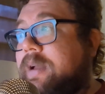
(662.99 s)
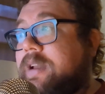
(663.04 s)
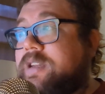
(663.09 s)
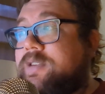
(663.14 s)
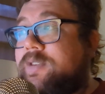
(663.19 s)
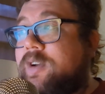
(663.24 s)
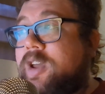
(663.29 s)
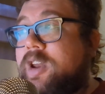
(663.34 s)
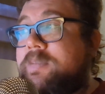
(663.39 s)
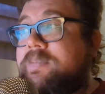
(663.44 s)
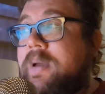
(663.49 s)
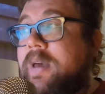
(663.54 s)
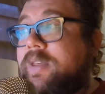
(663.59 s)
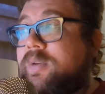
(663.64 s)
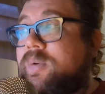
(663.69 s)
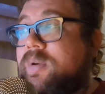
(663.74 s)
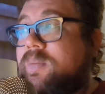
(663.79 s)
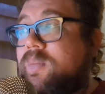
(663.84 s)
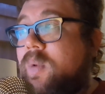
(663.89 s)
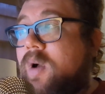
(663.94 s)
a devoted
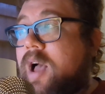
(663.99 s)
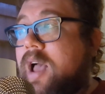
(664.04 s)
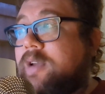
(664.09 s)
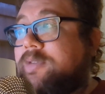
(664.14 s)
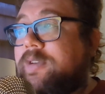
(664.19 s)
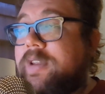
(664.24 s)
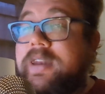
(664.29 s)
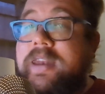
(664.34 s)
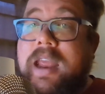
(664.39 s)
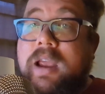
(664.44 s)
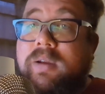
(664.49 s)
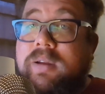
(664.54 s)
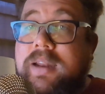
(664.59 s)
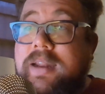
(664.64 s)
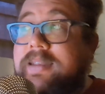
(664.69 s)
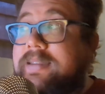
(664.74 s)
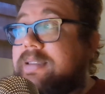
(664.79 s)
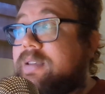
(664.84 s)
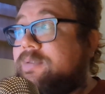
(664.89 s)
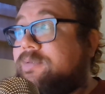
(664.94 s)
mother and wife
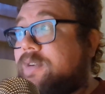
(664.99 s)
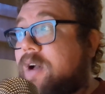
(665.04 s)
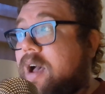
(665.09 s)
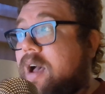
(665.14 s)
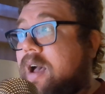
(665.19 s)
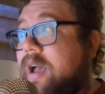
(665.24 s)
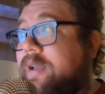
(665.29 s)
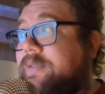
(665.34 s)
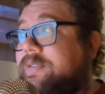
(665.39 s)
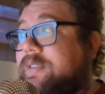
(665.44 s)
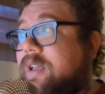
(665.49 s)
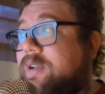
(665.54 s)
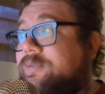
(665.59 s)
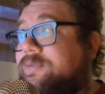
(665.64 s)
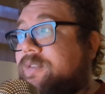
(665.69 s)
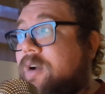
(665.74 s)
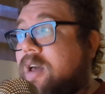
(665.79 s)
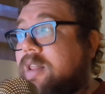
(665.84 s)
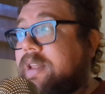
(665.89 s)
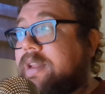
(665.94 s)
narrowly survives a
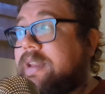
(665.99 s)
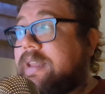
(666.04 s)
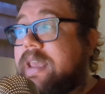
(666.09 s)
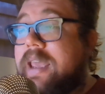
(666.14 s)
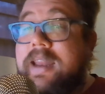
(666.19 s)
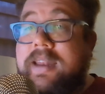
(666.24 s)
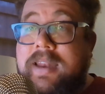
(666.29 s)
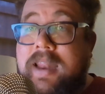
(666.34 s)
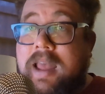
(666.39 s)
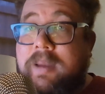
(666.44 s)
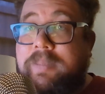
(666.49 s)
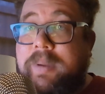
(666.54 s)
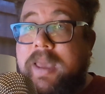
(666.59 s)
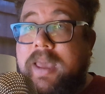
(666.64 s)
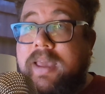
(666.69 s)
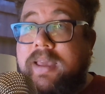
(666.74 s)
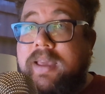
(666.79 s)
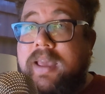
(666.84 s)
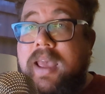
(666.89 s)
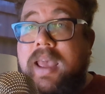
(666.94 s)
violent
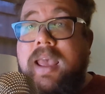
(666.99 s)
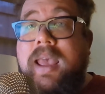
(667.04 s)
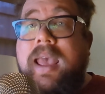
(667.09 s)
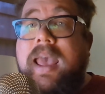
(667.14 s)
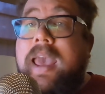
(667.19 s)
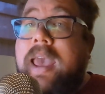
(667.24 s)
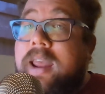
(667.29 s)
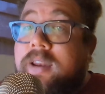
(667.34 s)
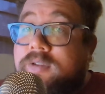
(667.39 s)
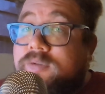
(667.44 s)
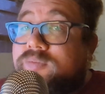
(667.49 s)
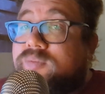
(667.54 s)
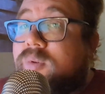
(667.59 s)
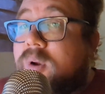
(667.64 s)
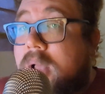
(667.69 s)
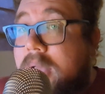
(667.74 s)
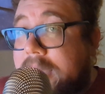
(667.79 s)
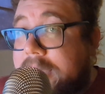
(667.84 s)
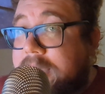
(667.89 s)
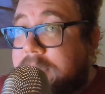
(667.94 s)
kidnapping and
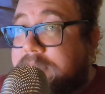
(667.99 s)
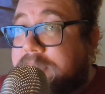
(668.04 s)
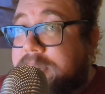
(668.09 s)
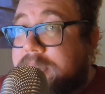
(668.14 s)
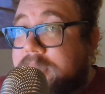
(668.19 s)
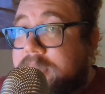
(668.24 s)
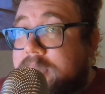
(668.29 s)
rape.